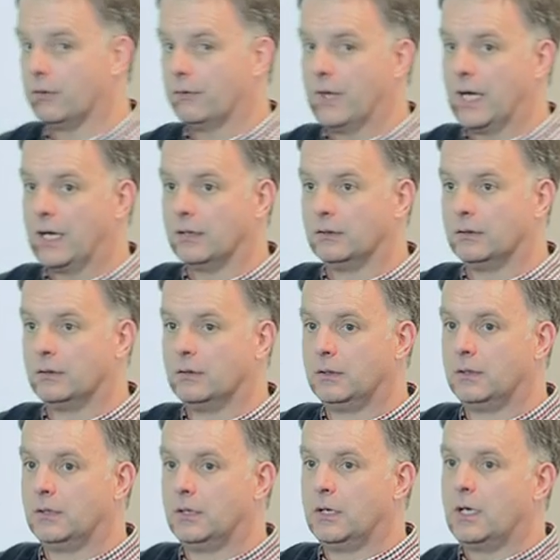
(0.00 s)
on that.
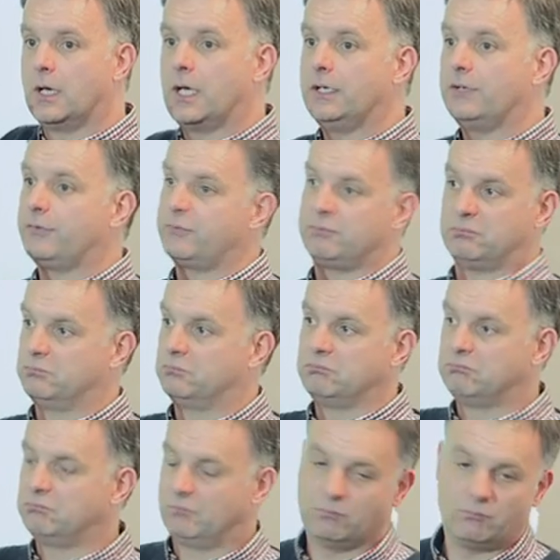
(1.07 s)
And it's
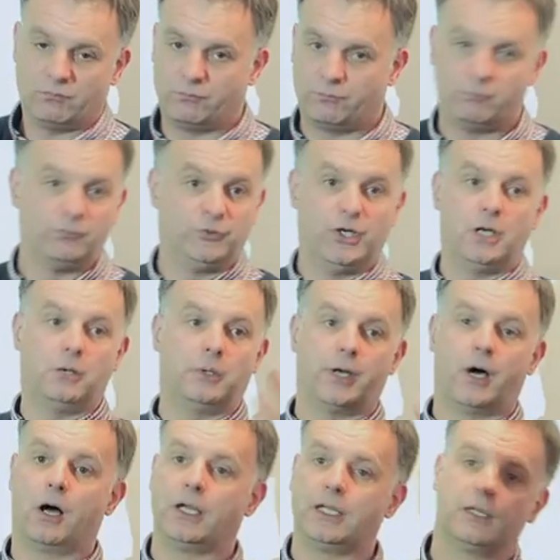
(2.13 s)
you and
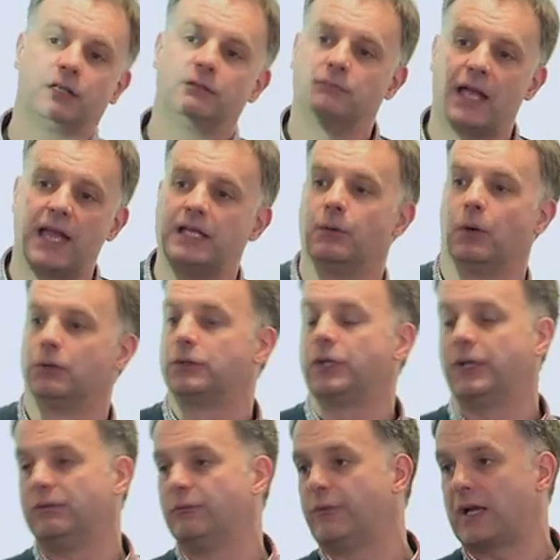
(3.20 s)
anyone
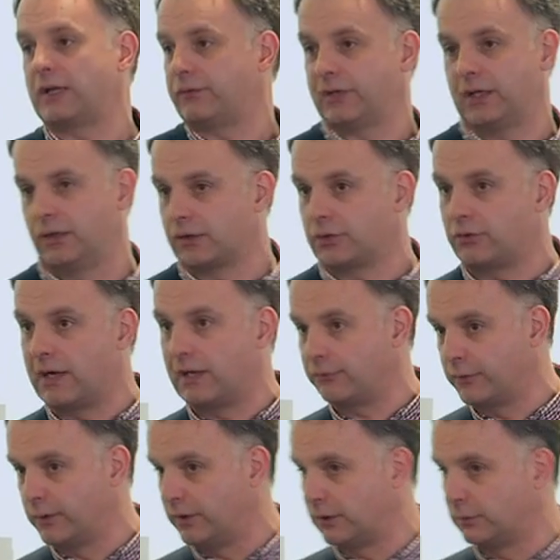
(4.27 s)
can invest in a
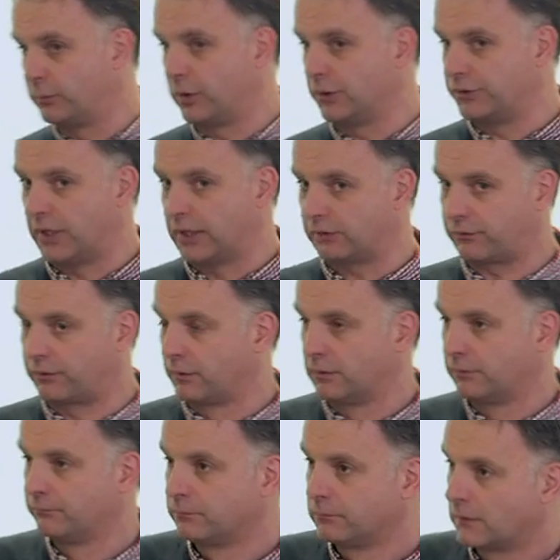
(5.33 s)
crowdfunding project.
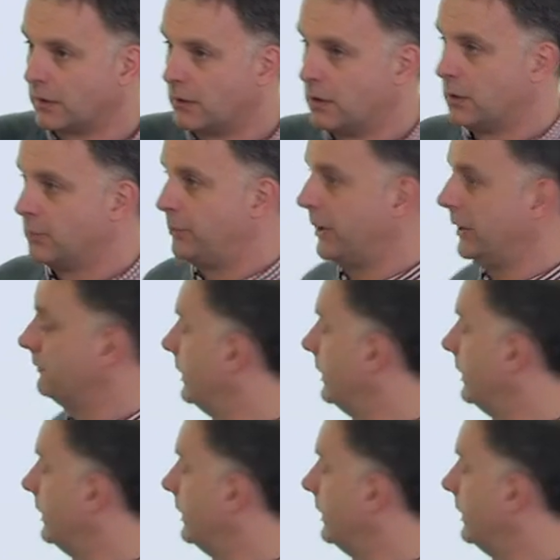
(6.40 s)
But